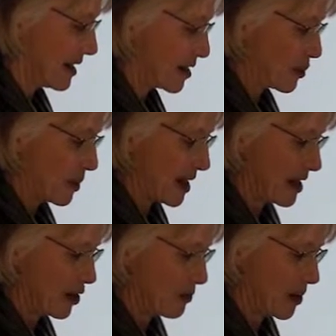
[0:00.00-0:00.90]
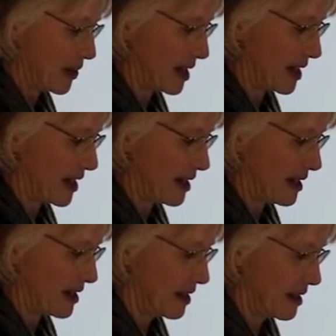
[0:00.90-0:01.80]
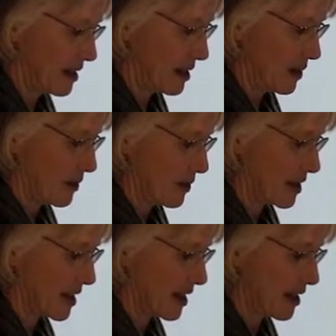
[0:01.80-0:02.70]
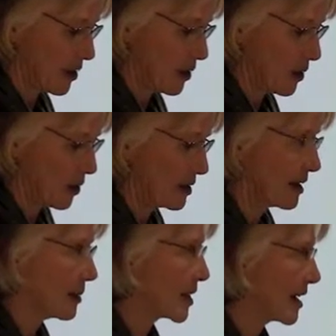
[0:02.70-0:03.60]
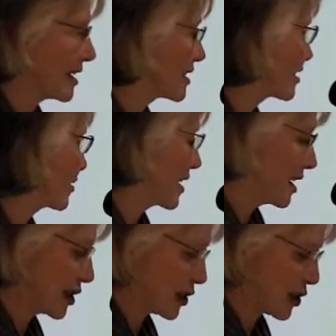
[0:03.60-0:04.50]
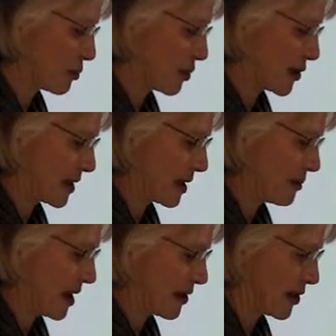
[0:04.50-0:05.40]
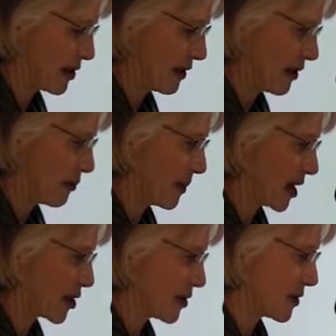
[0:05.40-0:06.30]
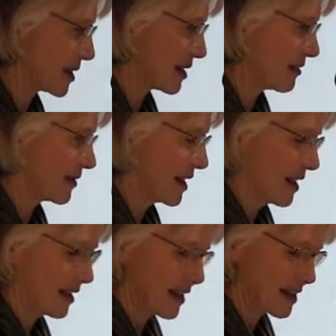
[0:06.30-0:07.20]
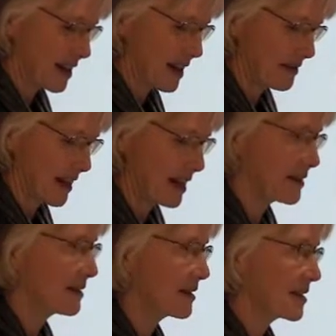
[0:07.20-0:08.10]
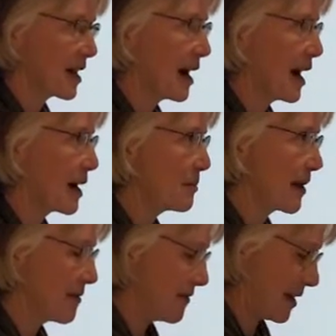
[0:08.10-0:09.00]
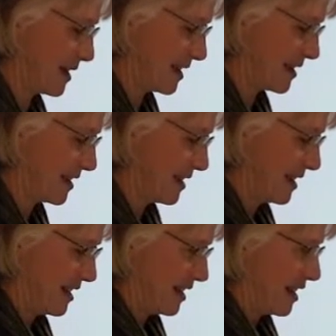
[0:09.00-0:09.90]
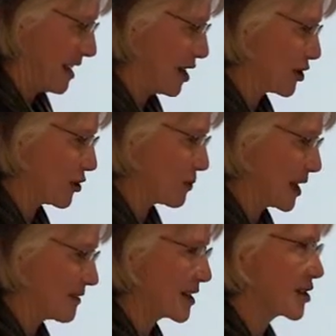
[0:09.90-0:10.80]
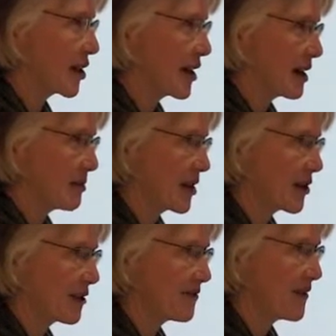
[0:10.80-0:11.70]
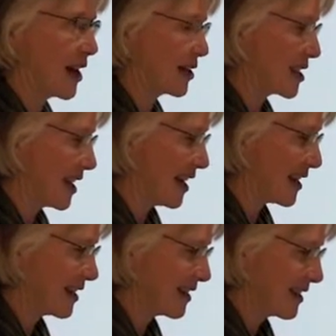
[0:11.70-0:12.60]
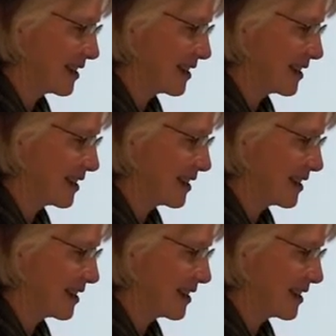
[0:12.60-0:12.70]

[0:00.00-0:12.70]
the spinning community were taking hold, I'm going to sort of intersperse some other little pictures of Linda at that time of Interweave startup and her felting.